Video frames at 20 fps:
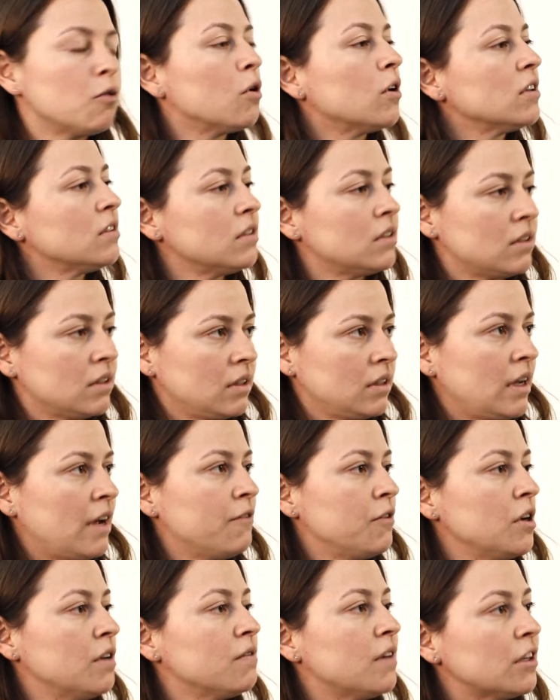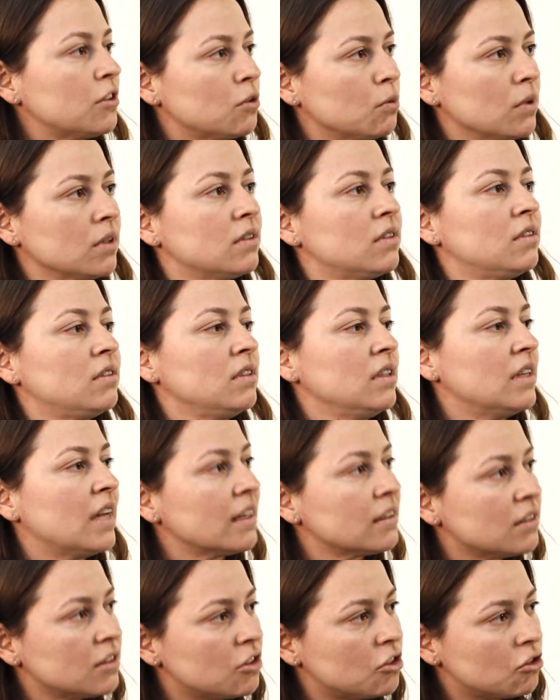of course, every investor wants to see
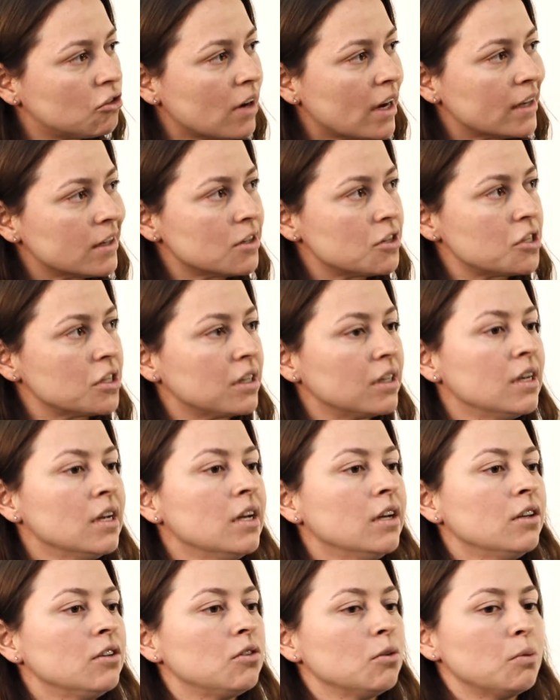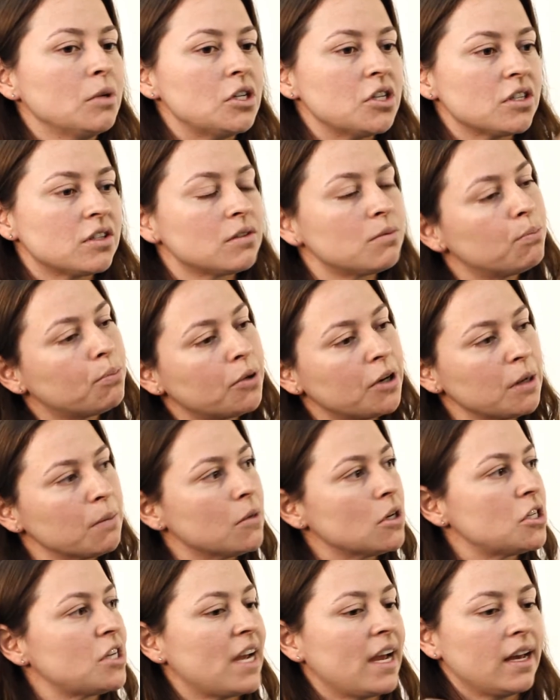an exit strategy. So we just
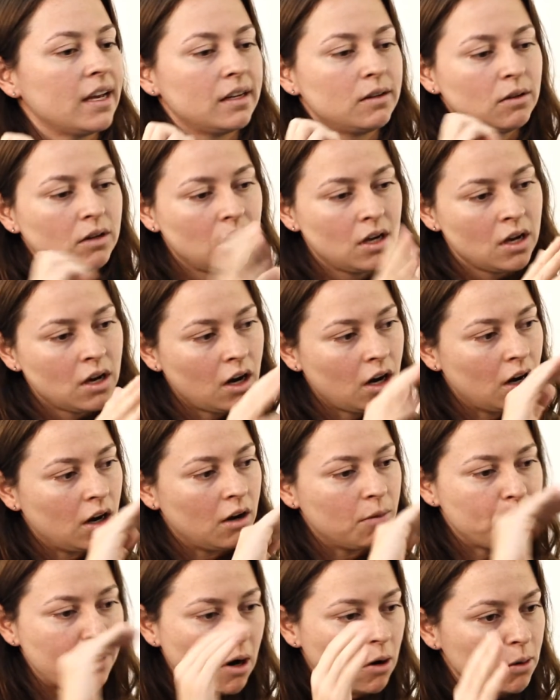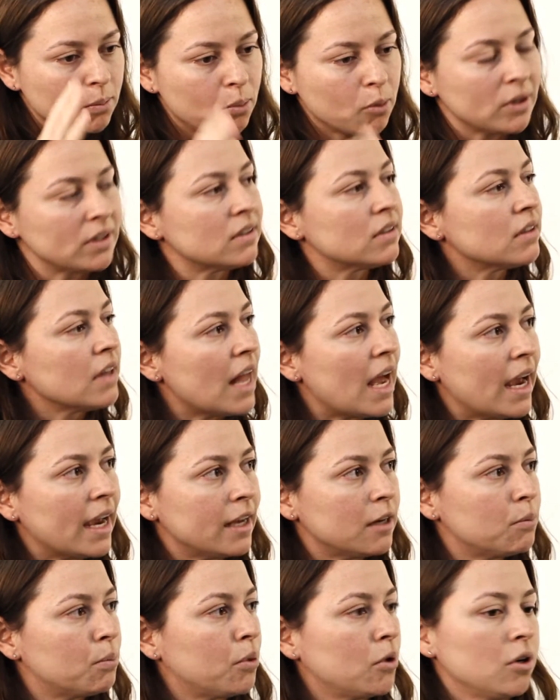pretty much had a PowerPoint
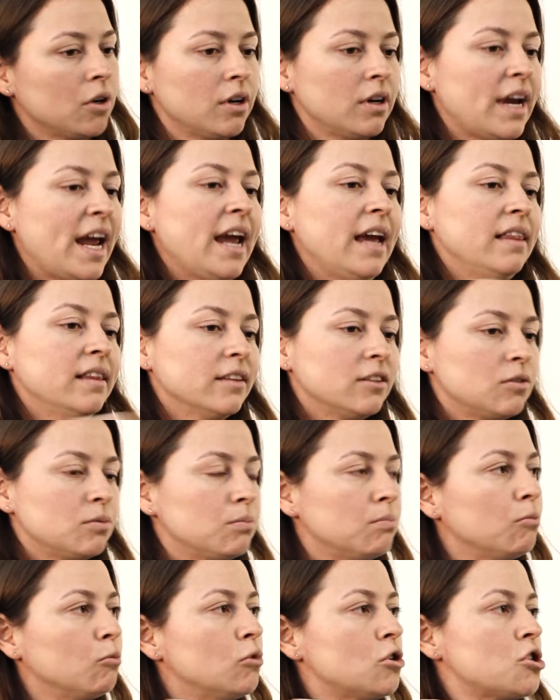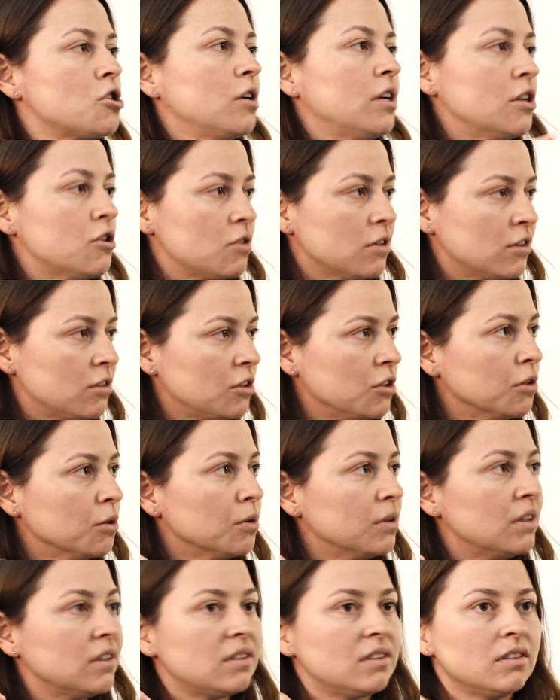slide per, hey, this should interest
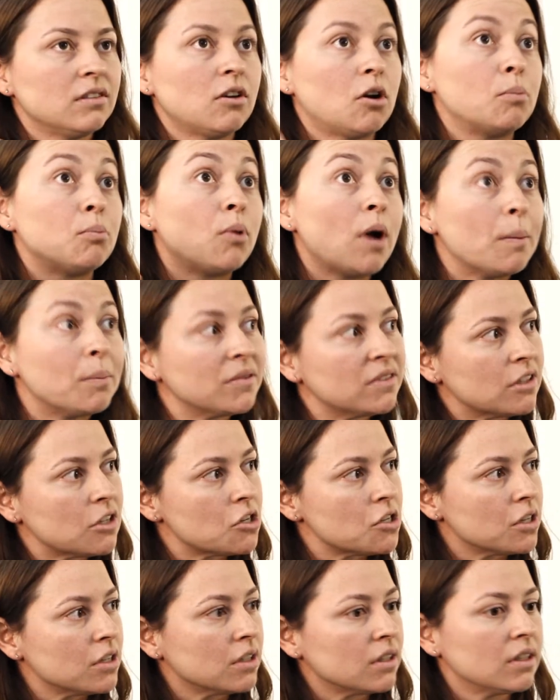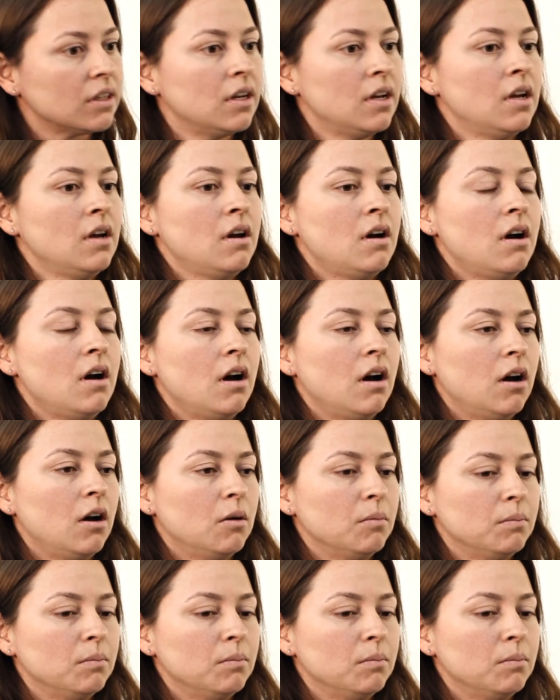you. This is our proposition. Right.